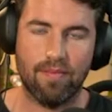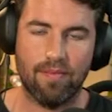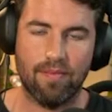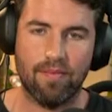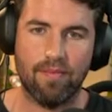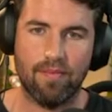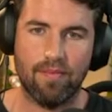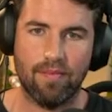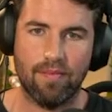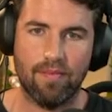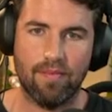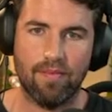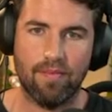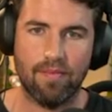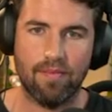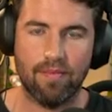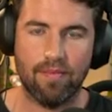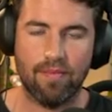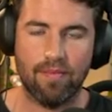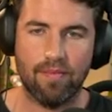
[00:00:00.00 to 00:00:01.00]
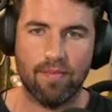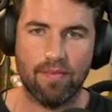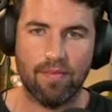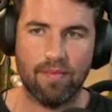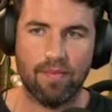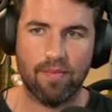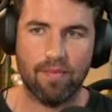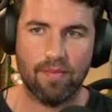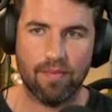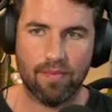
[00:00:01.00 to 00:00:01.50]

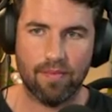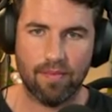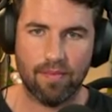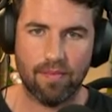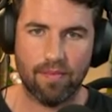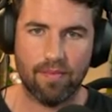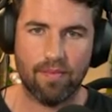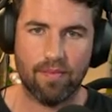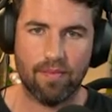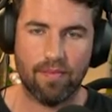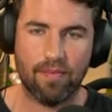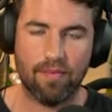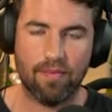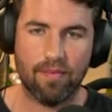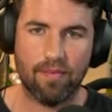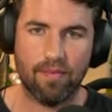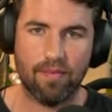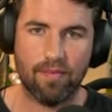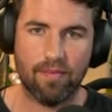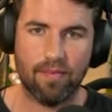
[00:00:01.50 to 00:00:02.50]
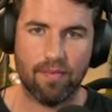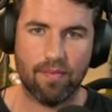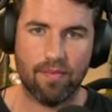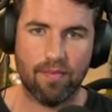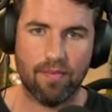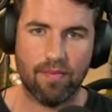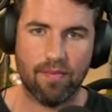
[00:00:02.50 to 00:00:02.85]
(silent)